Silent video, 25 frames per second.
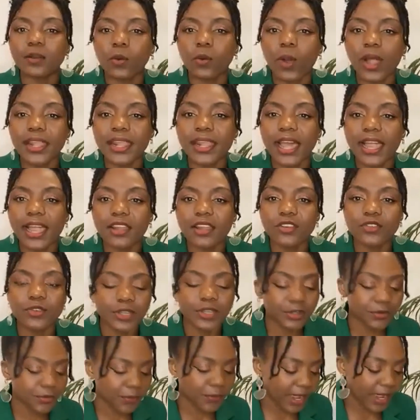
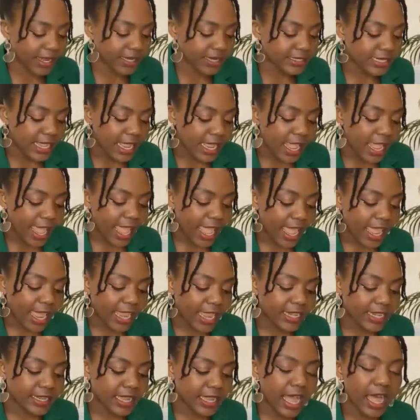100, right?
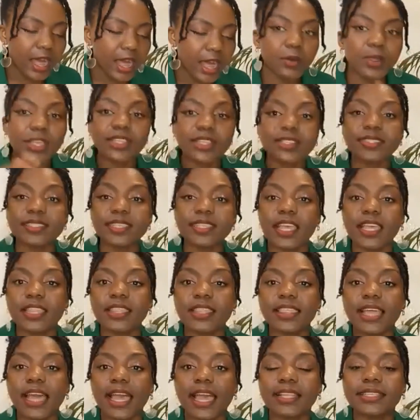And how it's
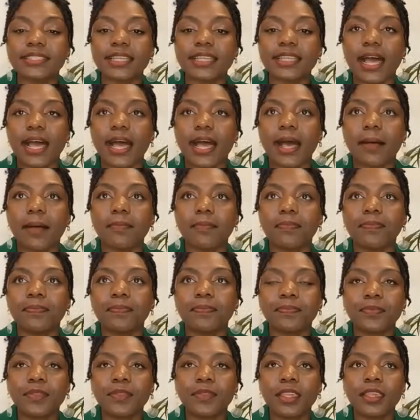in that
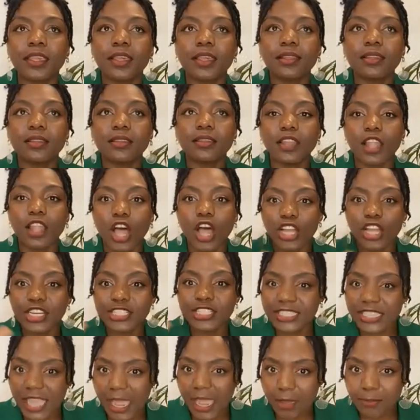
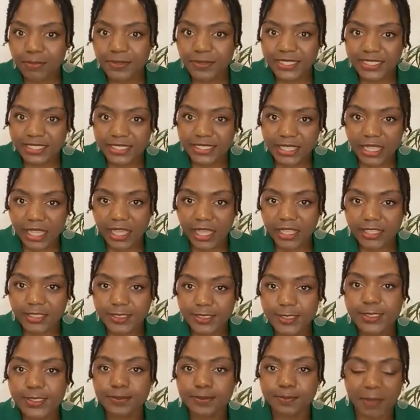large cap
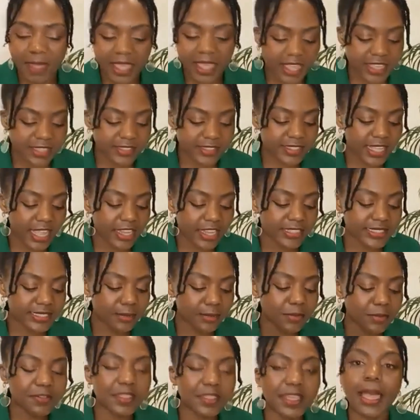space, and
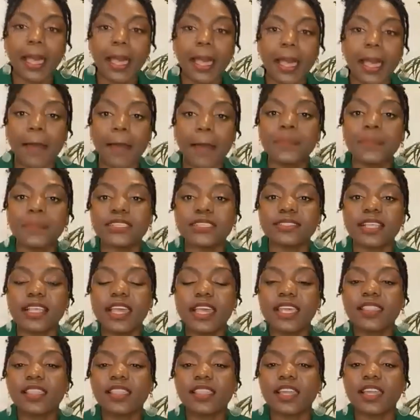some of the companies
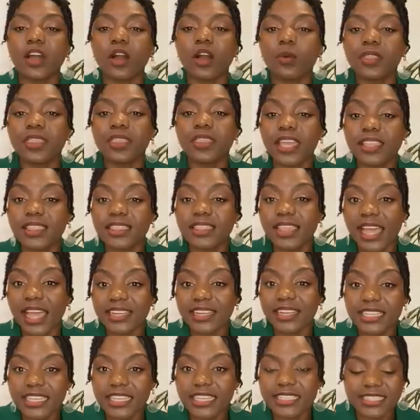that are within
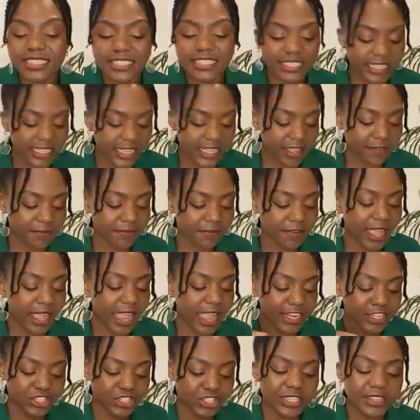that ETF are
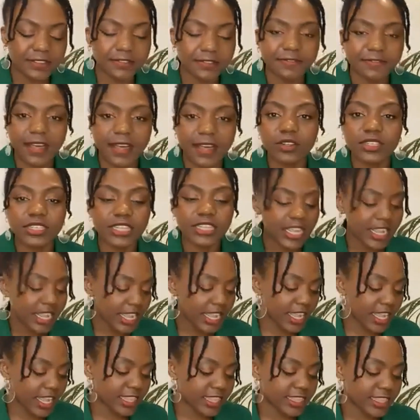actually found
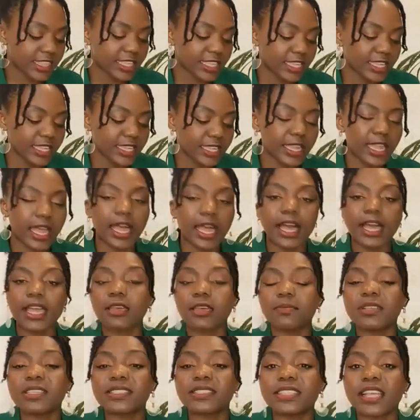in the
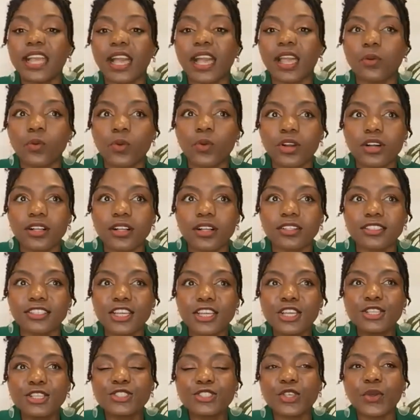MSCI World.
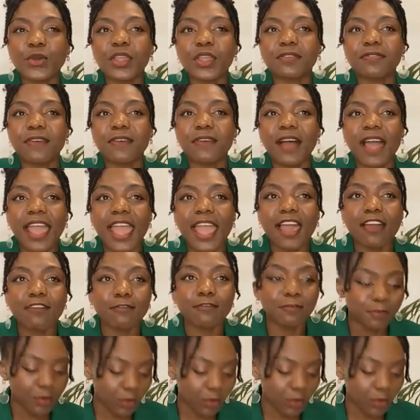So if I have